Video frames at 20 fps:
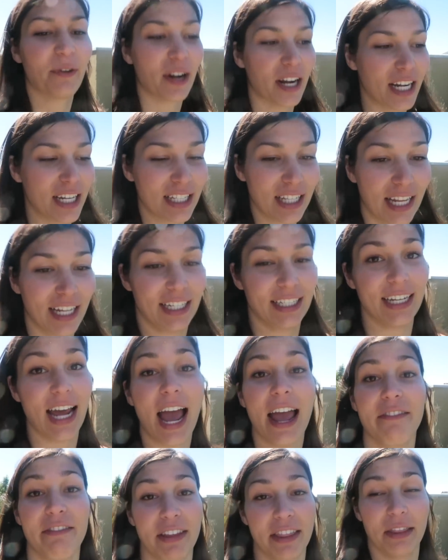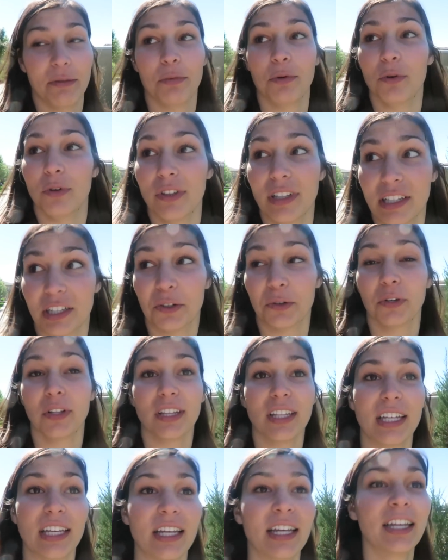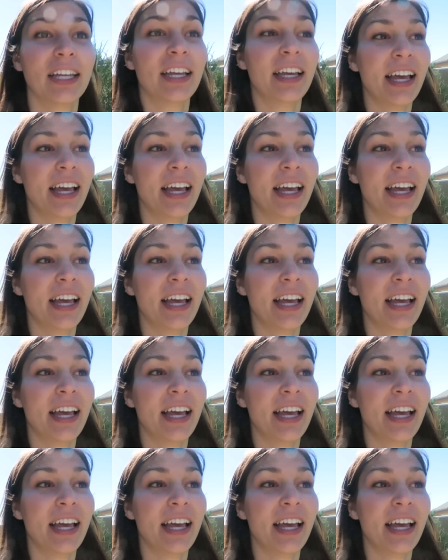wanting to like dive in the pool literally.